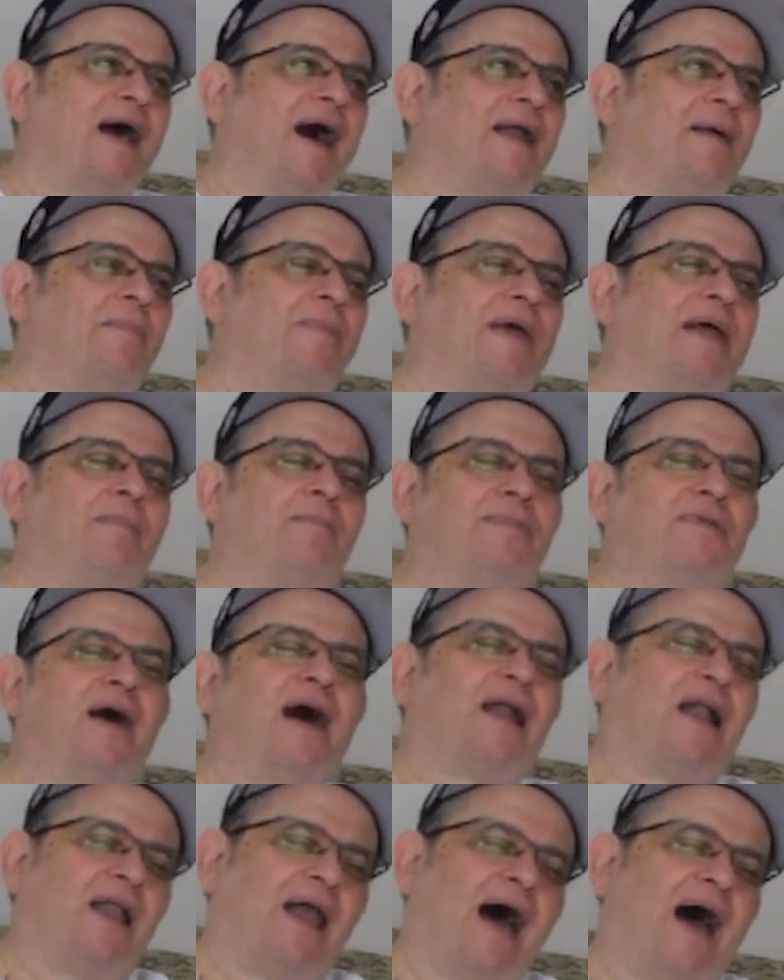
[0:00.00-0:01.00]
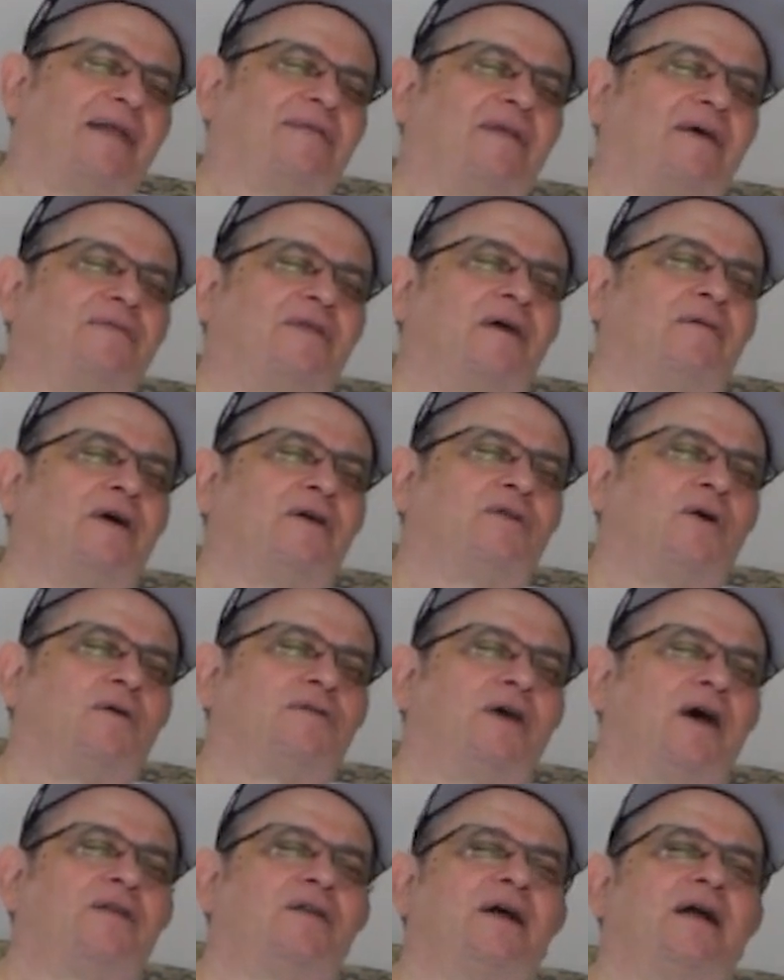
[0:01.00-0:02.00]
Well, a lot of people. Not a lot.
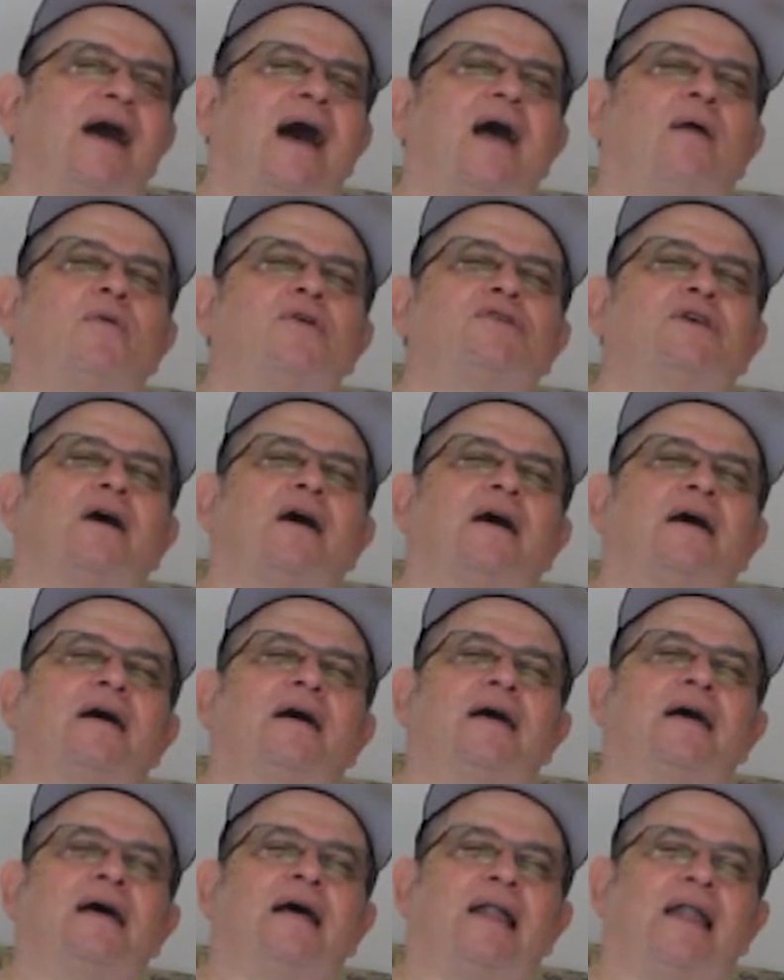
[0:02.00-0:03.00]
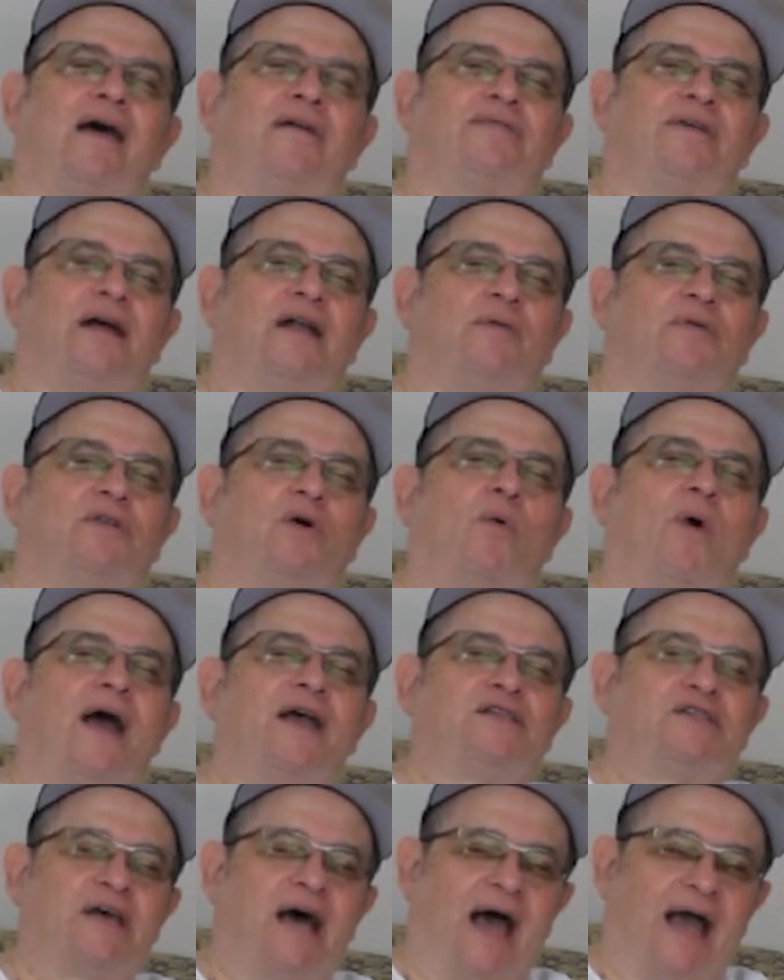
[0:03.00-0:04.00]
The other guy was a left-handed with
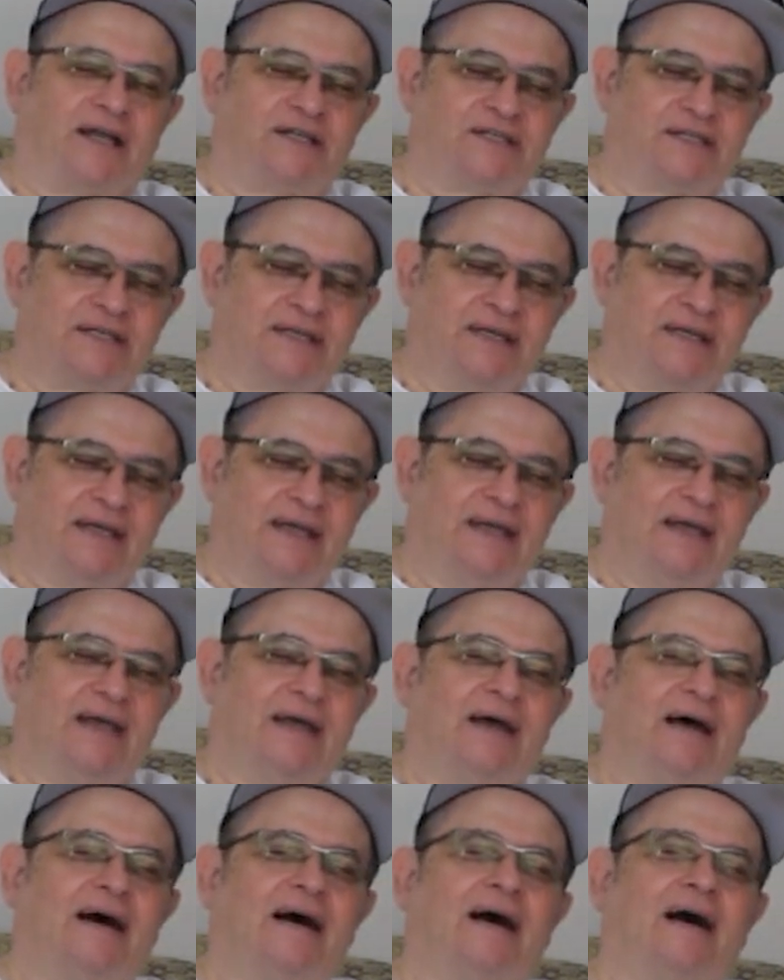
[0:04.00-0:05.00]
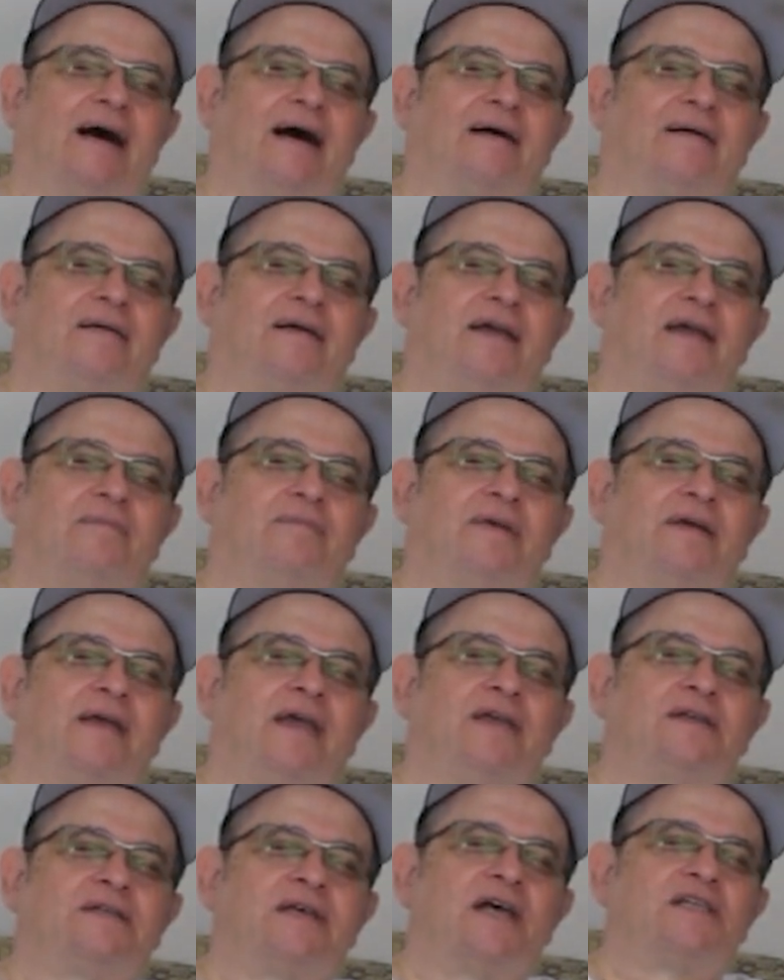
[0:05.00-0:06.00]
the White Sox.
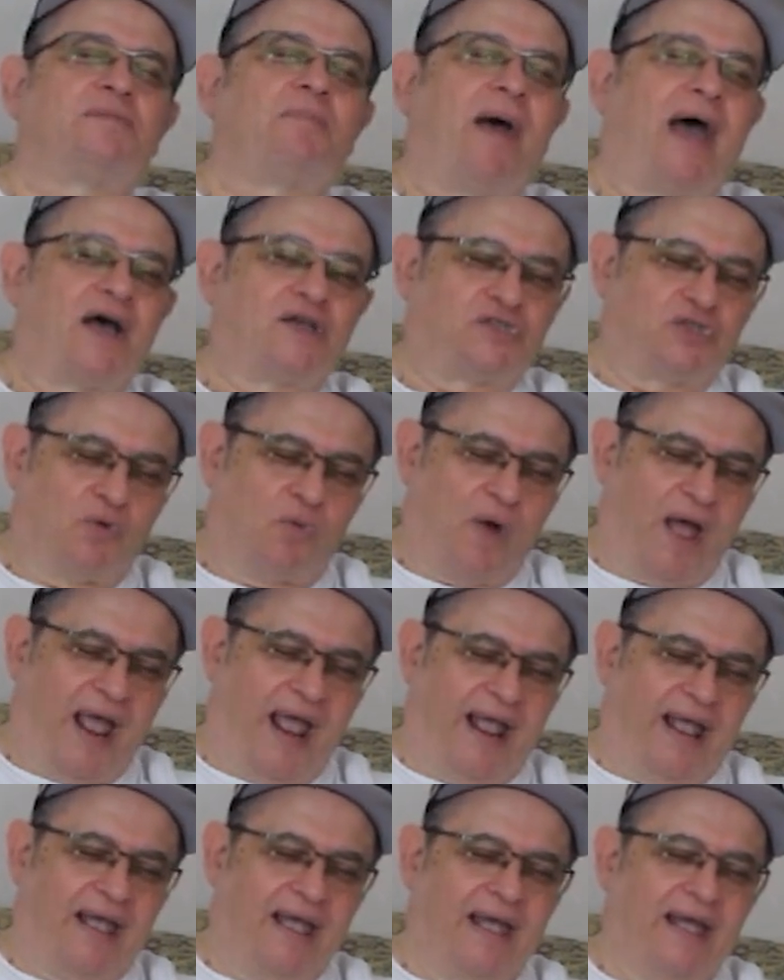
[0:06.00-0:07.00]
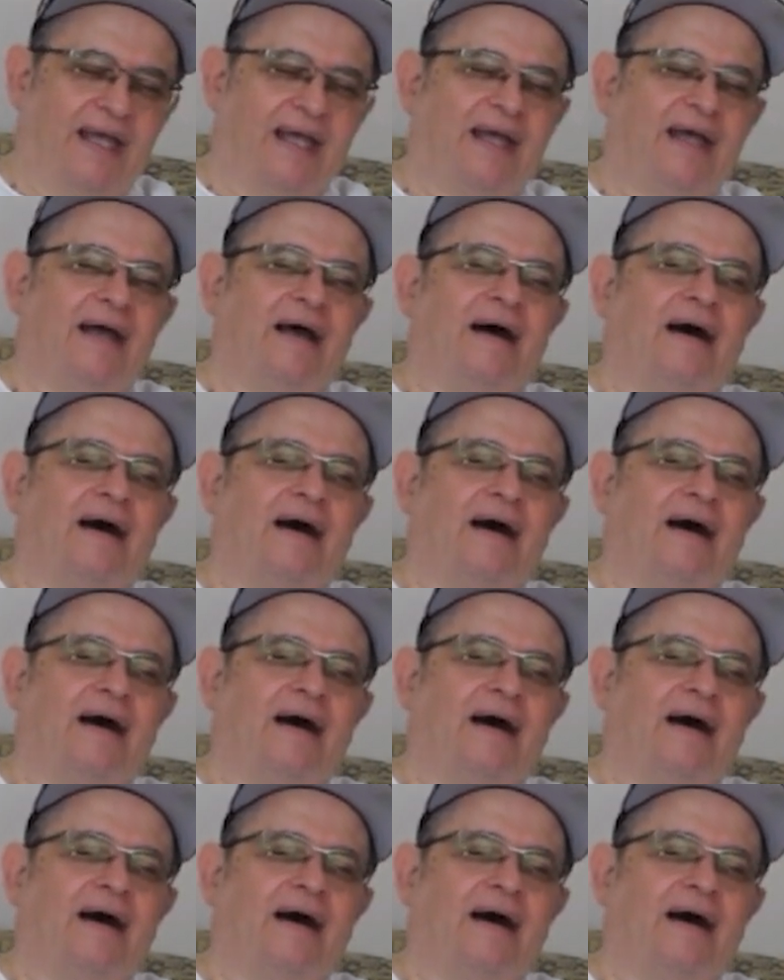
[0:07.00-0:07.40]
He since passed away.